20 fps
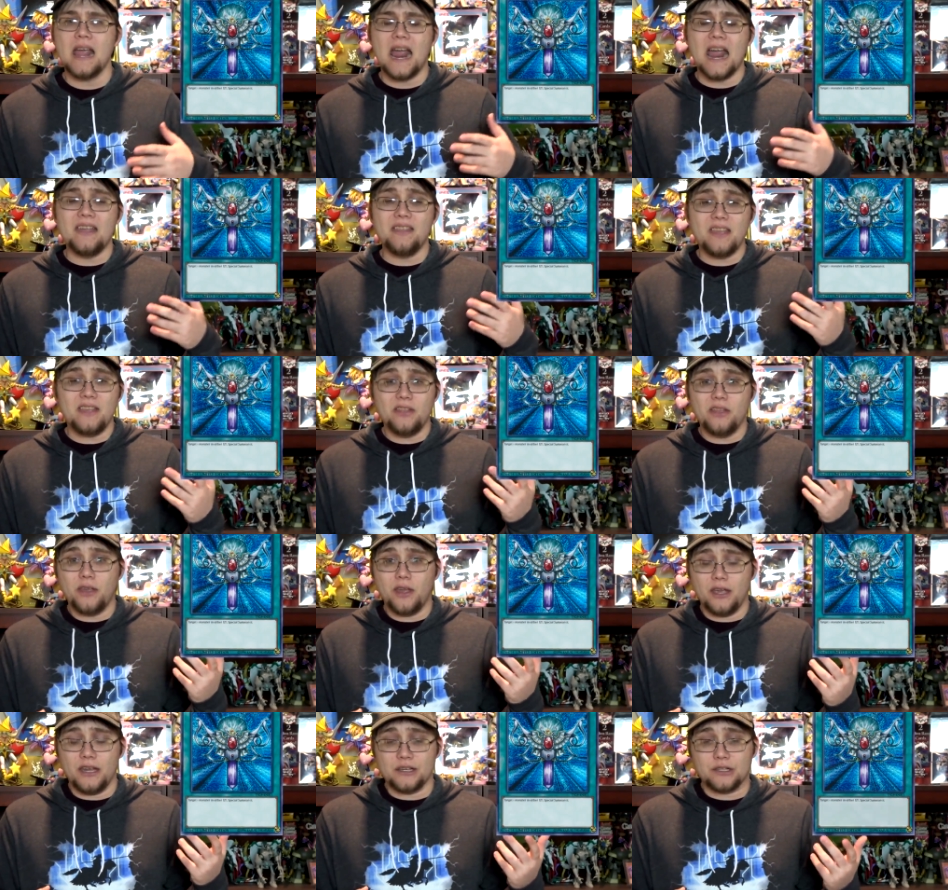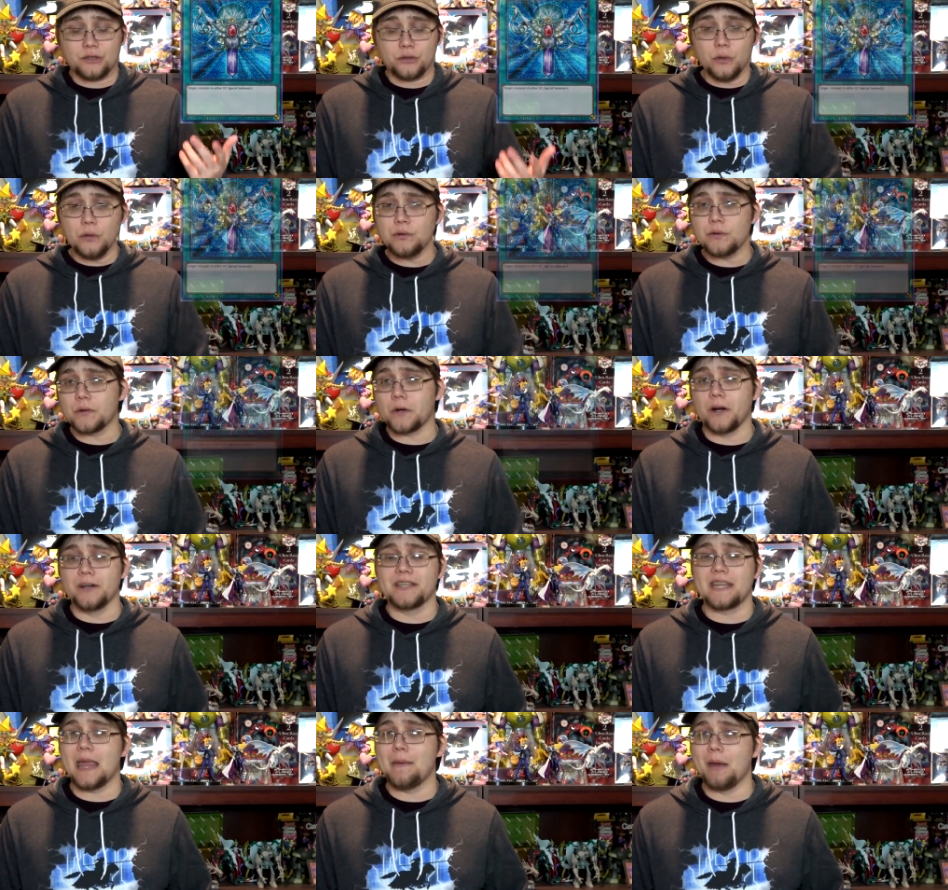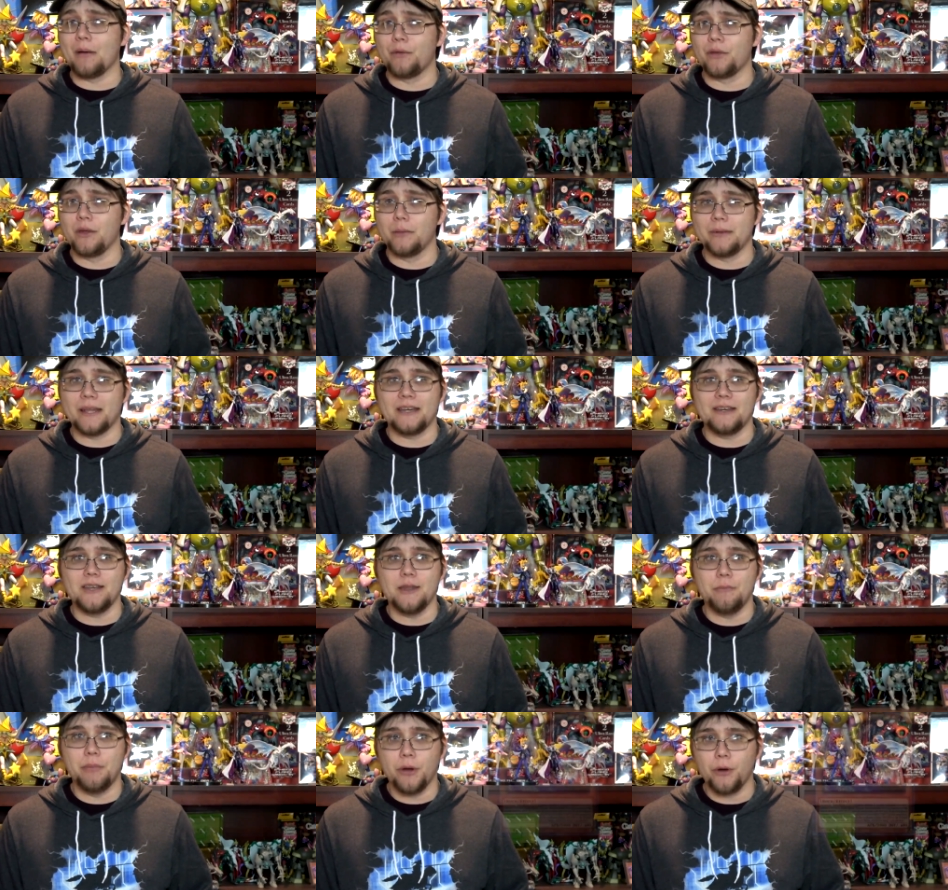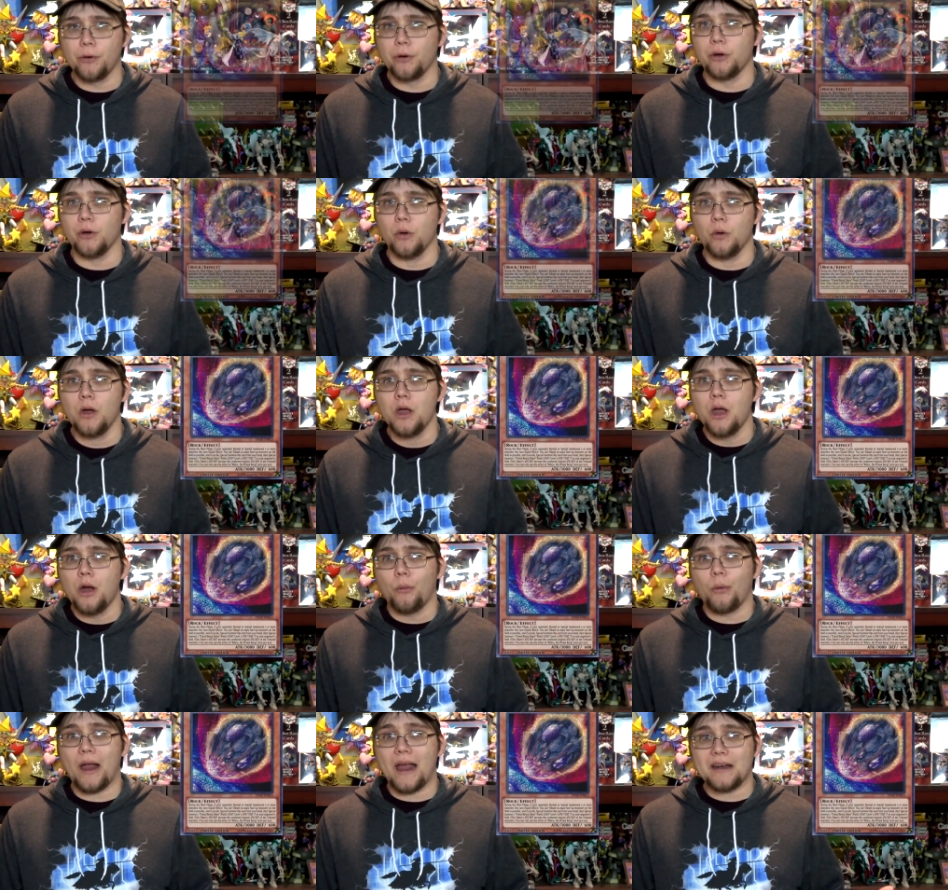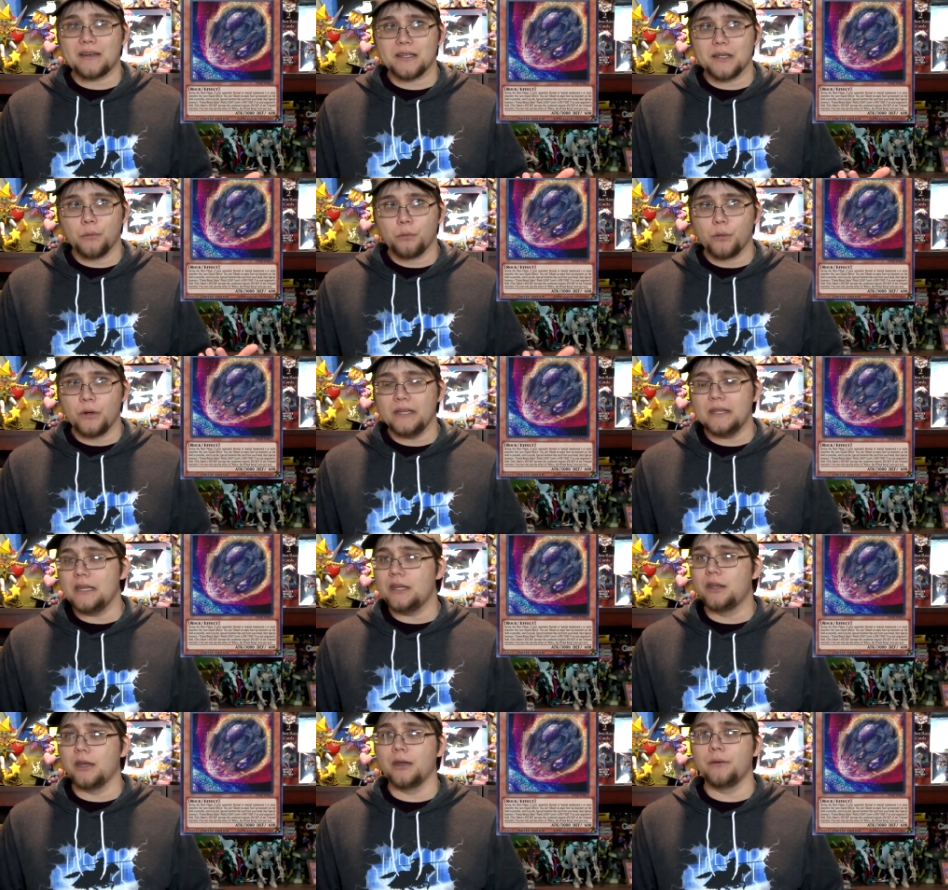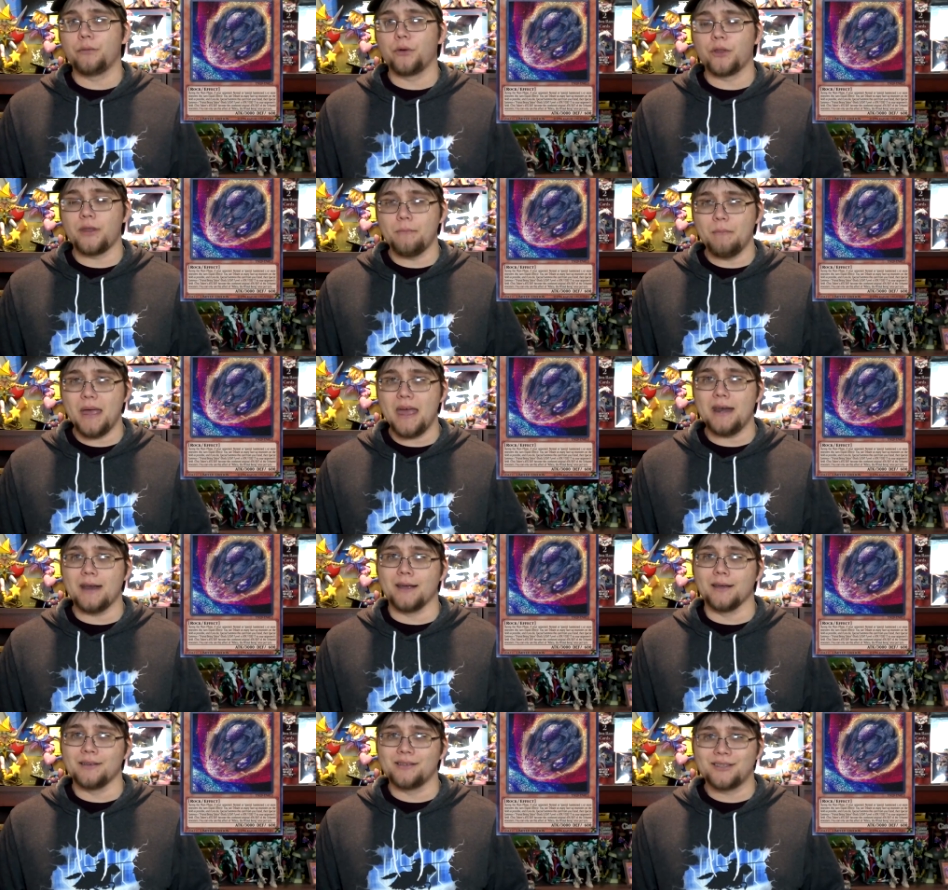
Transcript: And then the exclusive cards came out for them, like Nibiru, were actually really good for the meta.